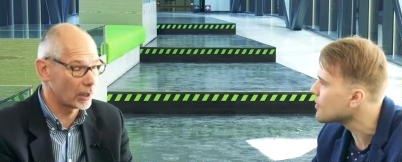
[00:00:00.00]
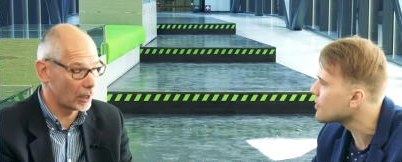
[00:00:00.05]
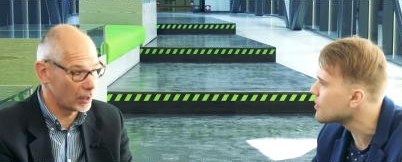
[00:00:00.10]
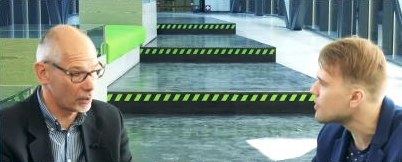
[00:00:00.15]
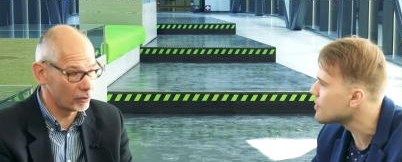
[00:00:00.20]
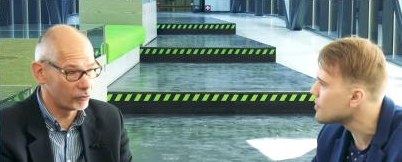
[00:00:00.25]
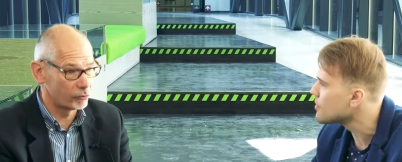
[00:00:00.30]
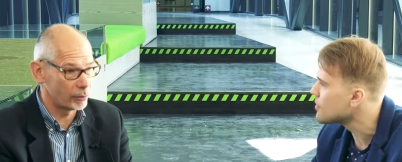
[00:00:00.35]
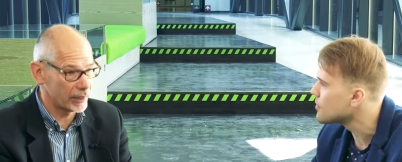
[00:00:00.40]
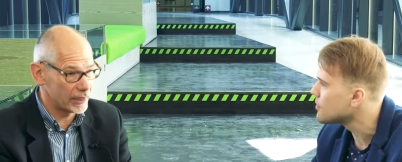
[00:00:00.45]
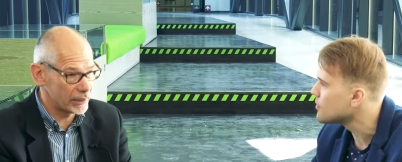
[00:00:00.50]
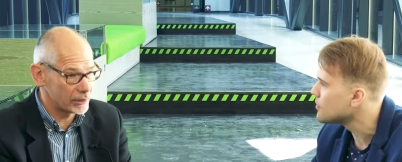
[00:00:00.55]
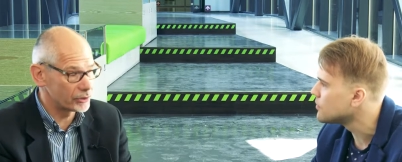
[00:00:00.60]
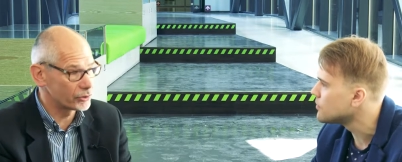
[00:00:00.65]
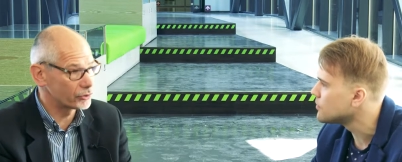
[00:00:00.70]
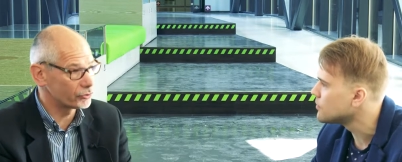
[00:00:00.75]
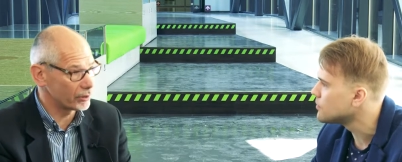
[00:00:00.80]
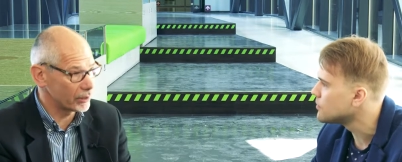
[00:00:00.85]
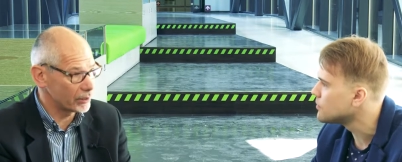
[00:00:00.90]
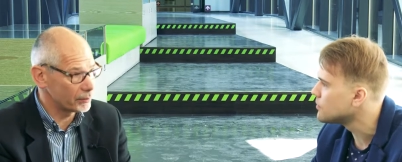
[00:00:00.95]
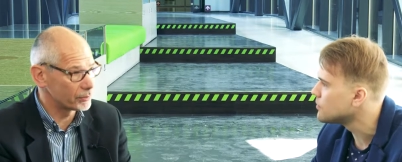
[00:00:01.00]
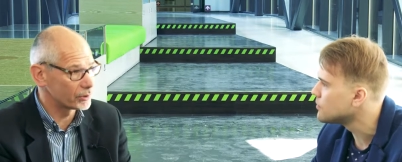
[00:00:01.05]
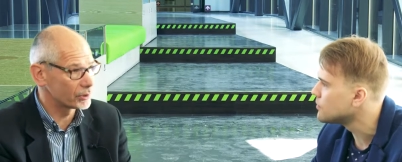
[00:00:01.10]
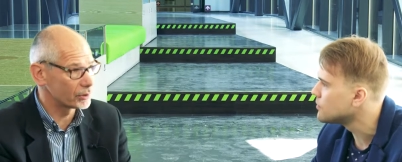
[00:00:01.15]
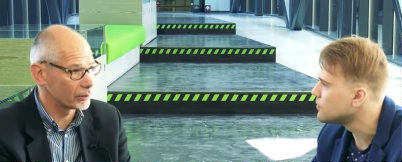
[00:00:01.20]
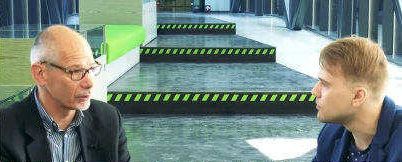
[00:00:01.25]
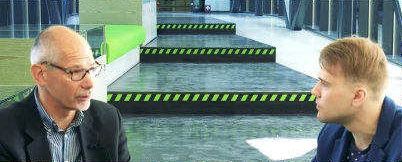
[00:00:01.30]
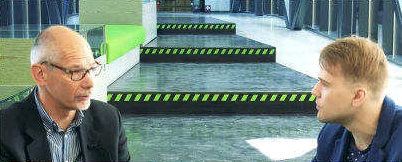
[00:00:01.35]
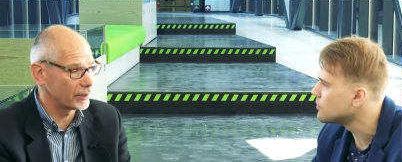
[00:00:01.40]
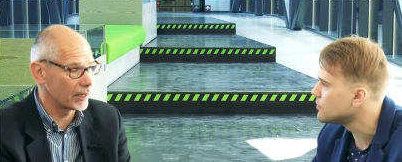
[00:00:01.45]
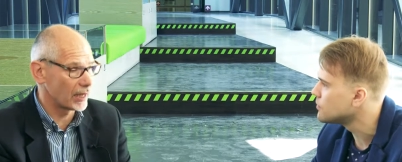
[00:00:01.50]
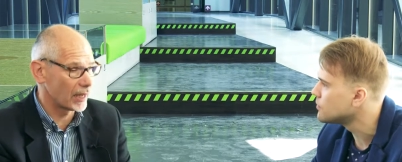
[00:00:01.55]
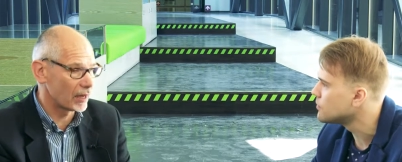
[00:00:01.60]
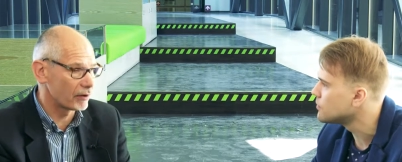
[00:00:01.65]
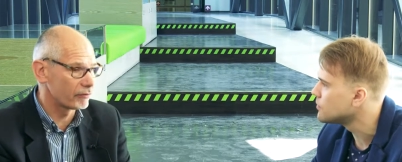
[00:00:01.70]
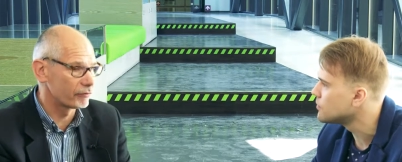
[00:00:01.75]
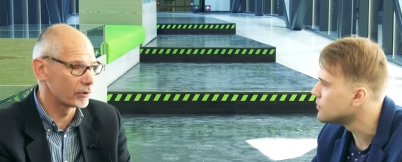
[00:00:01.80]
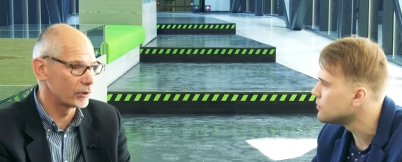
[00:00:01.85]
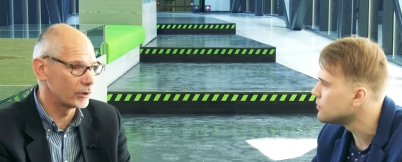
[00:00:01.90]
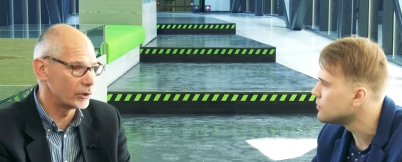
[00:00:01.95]
Speaker 1: kind of waste streams. Uh, they
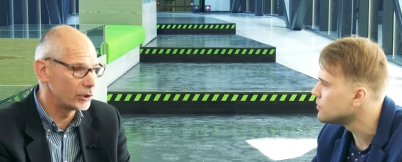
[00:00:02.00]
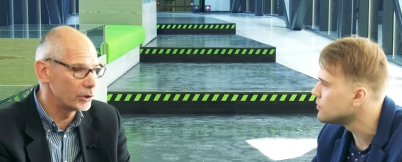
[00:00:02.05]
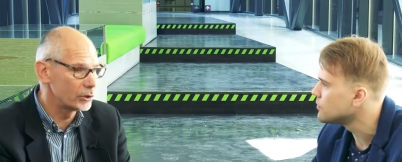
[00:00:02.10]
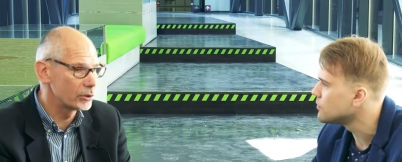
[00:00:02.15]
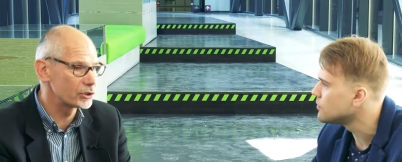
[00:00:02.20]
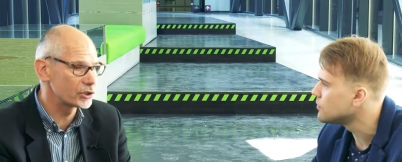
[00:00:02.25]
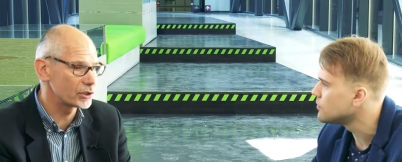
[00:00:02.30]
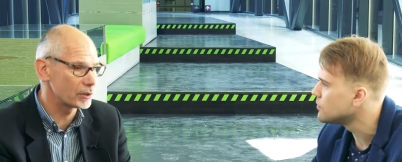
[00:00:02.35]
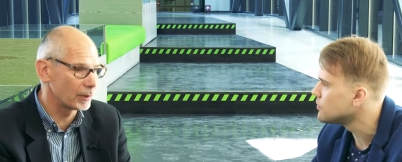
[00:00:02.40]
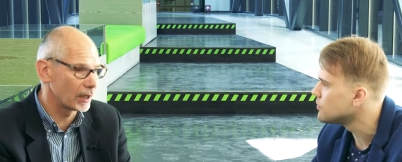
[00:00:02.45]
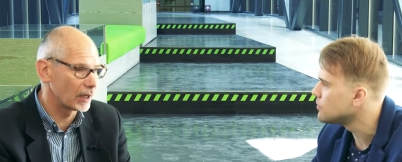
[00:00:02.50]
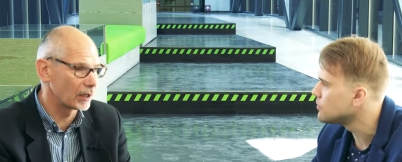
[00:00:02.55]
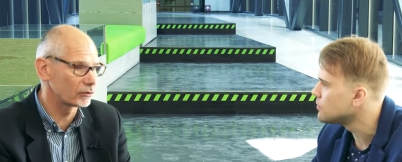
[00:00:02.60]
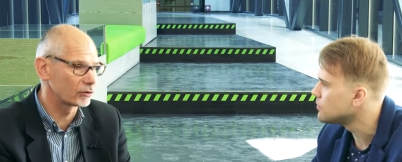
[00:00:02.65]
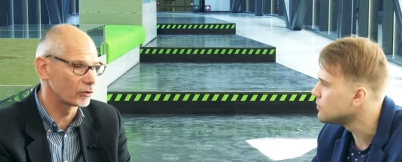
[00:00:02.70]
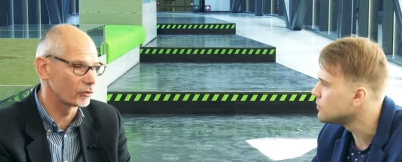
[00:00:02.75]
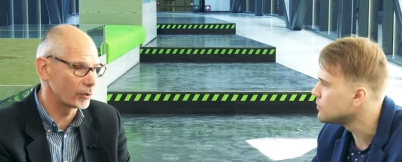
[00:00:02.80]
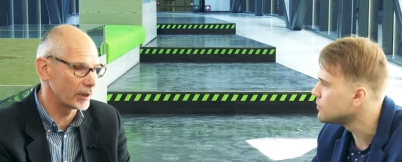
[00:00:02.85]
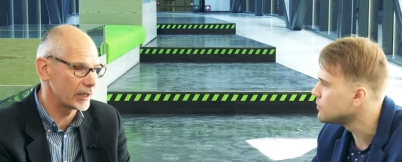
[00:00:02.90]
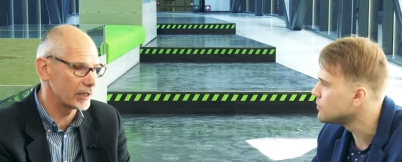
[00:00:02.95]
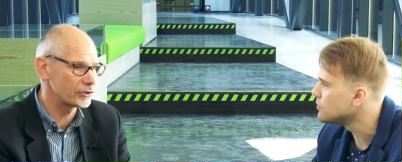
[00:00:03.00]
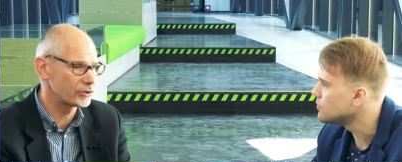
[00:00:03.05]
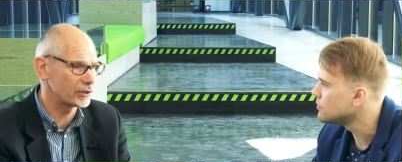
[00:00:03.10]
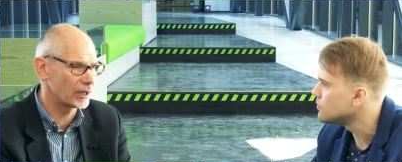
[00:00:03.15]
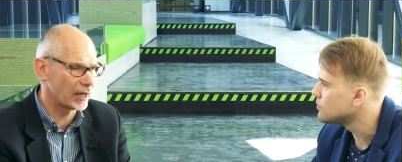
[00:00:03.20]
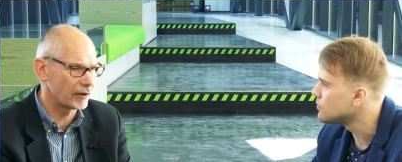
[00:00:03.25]
have a huge amount of waste.